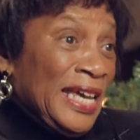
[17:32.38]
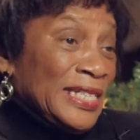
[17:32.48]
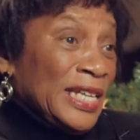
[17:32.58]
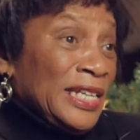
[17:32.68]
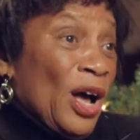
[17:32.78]

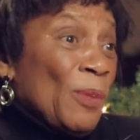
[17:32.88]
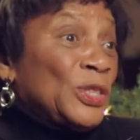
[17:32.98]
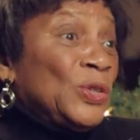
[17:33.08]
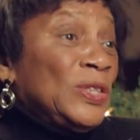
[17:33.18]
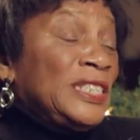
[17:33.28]
is an
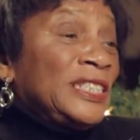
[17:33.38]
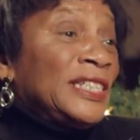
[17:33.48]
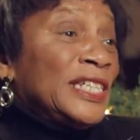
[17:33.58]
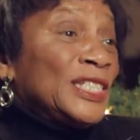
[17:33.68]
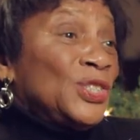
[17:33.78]
opportunity to
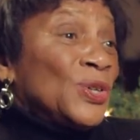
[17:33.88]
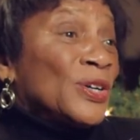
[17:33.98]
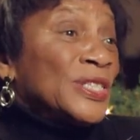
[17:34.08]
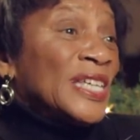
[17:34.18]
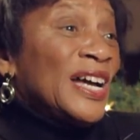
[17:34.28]
listen to
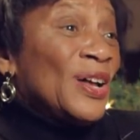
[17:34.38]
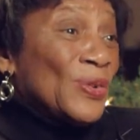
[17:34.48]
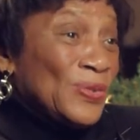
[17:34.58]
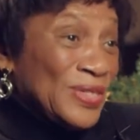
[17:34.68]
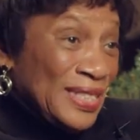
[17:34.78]

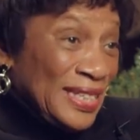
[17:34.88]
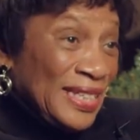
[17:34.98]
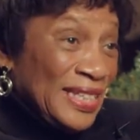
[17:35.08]
ourselves.